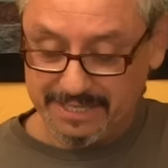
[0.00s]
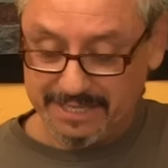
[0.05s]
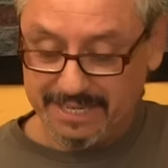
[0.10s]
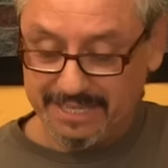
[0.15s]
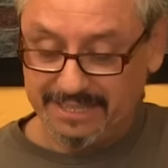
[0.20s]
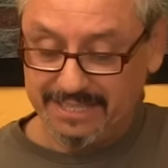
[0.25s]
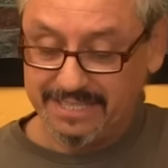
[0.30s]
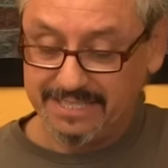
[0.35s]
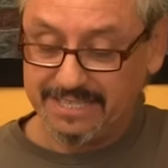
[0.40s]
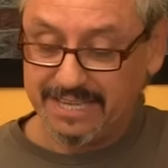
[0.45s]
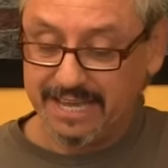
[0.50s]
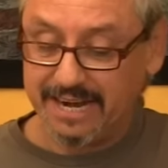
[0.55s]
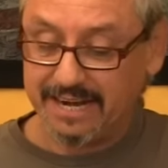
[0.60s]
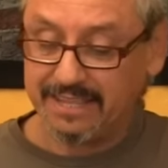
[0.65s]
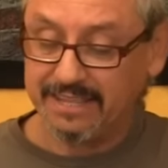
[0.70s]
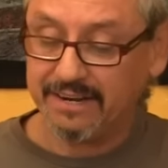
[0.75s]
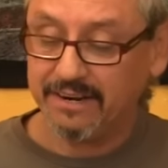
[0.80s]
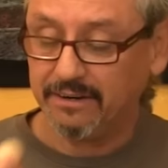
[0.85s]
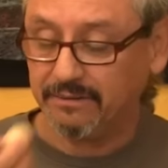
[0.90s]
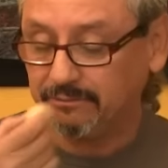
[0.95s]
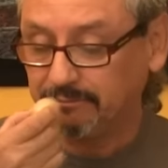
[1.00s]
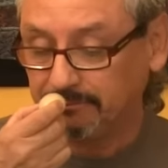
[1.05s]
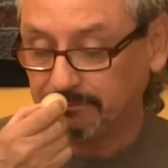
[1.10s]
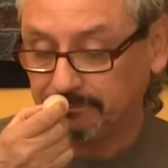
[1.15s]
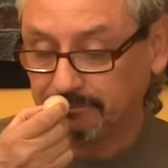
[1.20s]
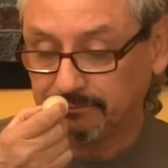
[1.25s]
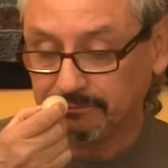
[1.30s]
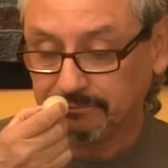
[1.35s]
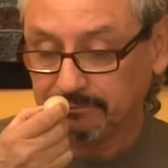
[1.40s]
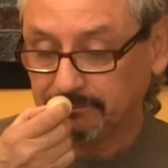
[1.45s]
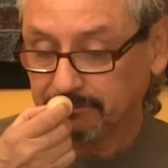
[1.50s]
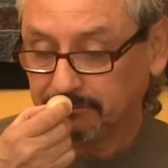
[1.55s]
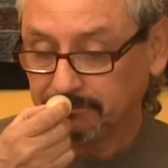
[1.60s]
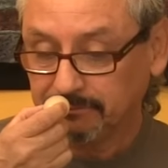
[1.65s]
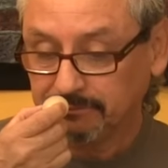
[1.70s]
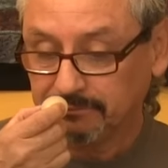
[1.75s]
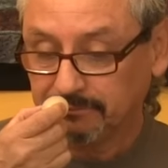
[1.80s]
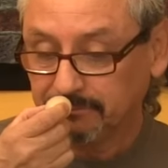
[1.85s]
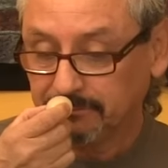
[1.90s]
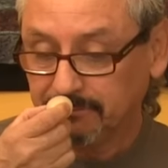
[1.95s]
get this out of there.
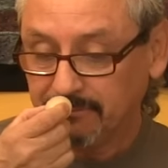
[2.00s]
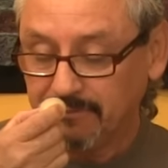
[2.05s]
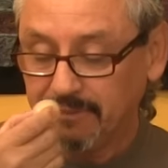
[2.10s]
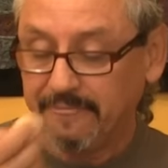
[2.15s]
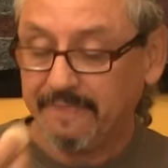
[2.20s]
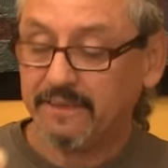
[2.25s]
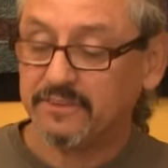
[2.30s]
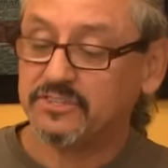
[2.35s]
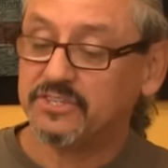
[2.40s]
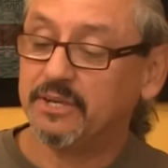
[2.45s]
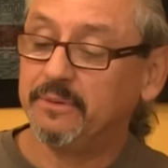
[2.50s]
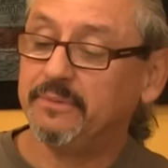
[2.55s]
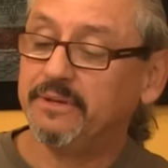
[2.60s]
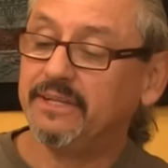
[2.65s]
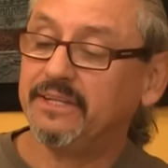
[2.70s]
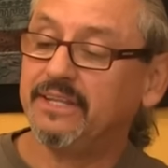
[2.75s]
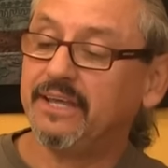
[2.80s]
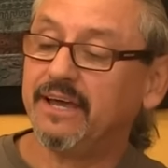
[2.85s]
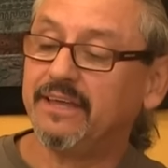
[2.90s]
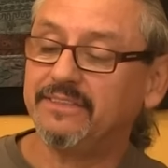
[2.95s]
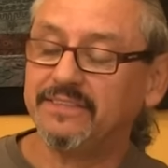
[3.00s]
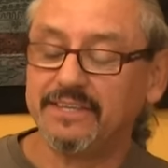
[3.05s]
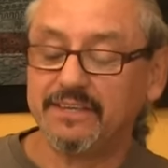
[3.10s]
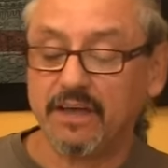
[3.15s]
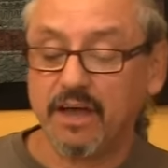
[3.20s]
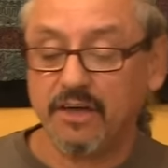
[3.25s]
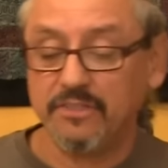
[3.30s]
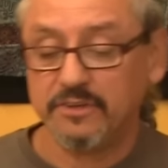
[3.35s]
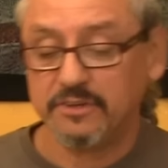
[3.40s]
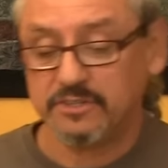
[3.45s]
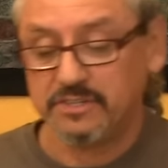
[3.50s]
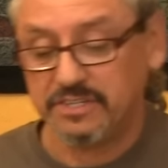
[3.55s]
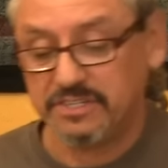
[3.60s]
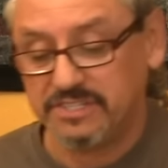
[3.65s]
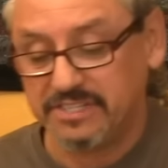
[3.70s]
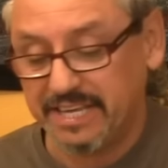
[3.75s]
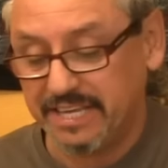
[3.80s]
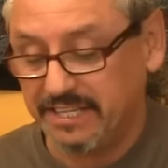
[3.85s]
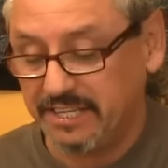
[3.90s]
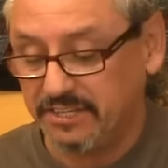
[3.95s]
Now, some, others had
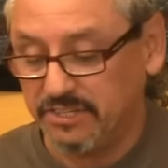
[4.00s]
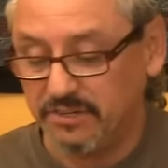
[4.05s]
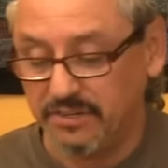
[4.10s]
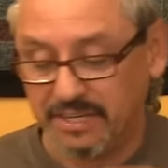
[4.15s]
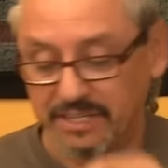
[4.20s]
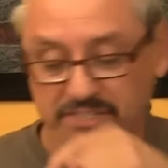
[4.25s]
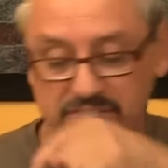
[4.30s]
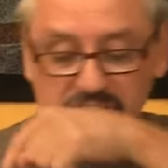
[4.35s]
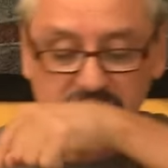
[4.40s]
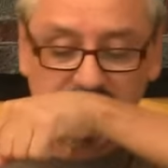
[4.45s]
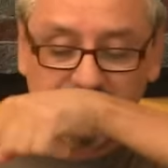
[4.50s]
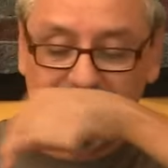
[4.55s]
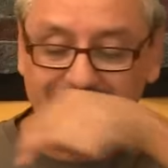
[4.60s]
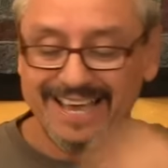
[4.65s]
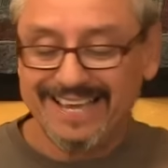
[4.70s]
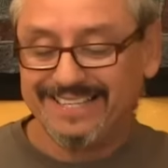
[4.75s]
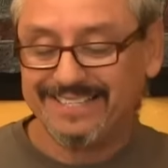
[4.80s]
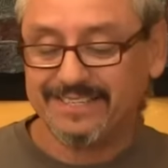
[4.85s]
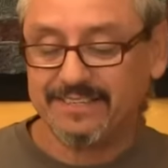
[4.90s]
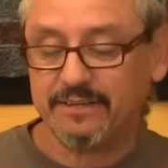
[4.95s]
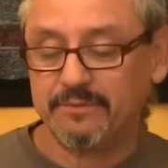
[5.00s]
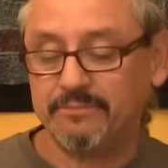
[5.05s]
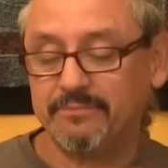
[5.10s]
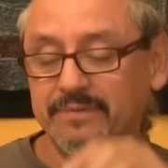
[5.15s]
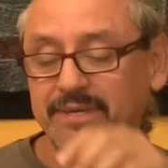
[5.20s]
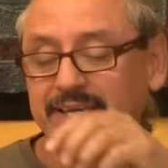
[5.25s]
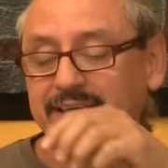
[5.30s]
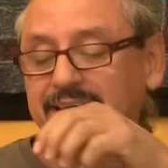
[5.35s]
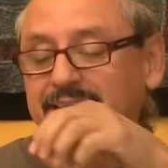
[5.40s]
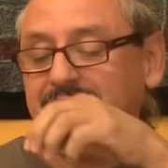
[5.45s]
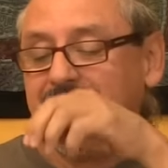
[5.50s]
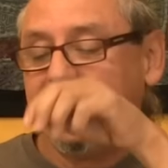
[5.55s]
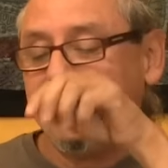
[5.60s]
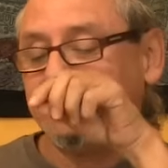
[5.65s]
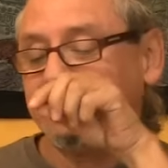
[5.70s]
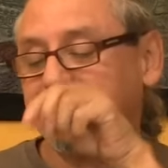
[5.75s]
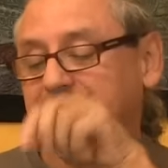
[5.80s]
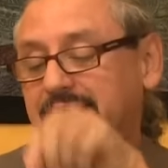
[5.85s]
said that you can slice them and